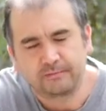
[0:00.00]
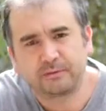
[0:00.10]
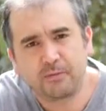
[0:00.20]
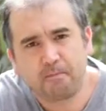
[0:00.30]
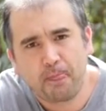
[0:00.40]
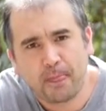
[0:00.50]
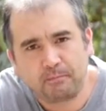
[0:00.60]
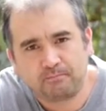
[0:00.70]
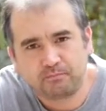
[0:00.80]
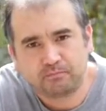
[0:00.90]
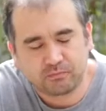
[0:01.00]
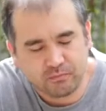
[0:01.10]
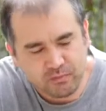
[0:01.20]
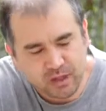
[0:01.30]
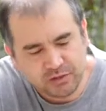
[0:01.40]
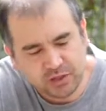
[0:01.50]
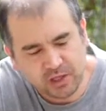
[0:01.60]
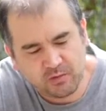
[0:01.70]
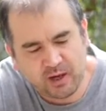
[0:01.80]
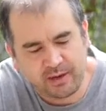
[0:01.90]
So,
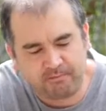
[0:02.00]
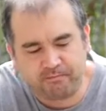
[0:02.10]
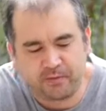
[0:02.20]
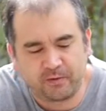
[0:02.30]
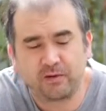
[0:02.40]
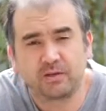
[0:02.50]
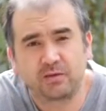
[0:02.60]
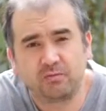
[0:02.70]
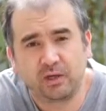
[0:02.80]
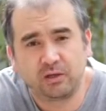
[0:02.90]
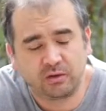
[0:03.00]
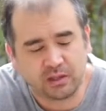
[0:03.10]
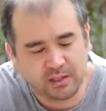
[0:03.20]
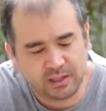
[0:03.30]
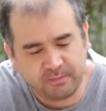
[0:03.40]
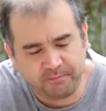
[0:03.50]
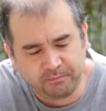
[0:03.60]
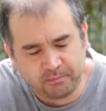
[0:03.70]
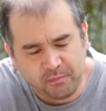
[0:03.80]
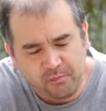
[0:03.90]
check one, the fruit's in really good condition.
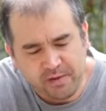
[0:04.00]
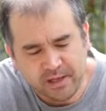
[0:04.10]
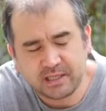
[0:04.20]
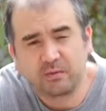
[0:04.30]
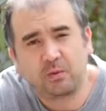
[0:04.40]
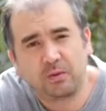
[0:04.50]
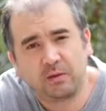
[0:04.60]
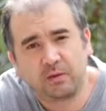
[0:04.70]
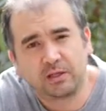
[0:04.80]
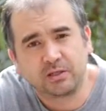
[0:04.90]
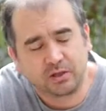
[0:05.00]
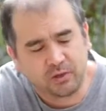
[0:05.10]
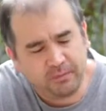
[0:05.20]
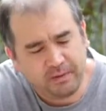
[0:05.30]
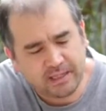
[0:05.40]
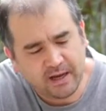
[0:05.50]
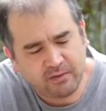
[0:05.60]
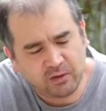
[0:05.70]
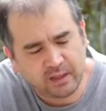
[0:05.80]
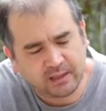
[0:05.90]
The next thing we really want to do is have a
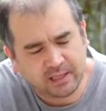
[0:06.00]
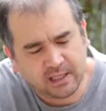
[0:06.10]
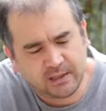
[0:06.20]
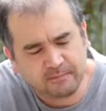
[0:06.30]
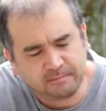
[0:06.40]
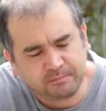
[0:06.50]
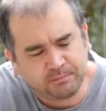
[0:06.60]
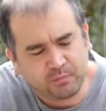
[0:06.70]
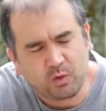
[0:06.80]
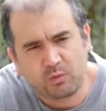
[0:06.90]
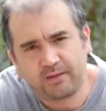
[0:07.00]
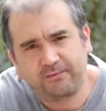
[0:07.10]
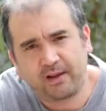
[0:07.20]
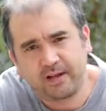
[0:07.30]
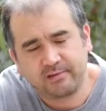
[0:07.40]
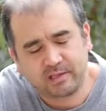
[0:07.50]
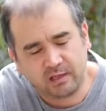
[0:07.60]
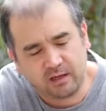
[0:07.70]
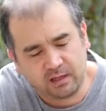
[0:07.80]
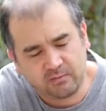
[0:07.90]
look and see what the flavours are
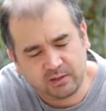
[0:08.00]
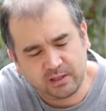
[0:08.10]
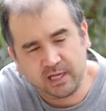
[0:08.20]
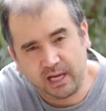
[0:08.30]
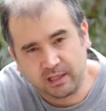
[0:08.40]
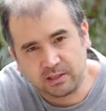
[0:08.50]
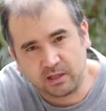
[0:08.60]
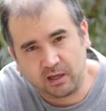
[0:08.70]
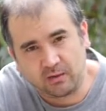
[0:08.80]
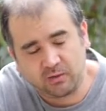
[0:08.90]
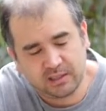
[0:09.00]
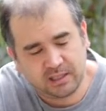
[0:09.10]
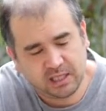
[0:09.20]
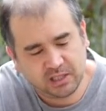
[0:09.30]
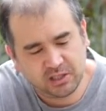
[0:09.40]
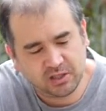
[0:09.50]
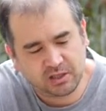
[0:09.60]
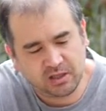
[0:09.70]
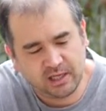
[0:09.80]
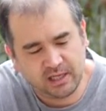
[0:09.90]
like and what the tannins like, what the textures are
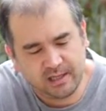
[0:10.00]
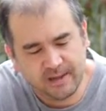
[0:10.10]
like in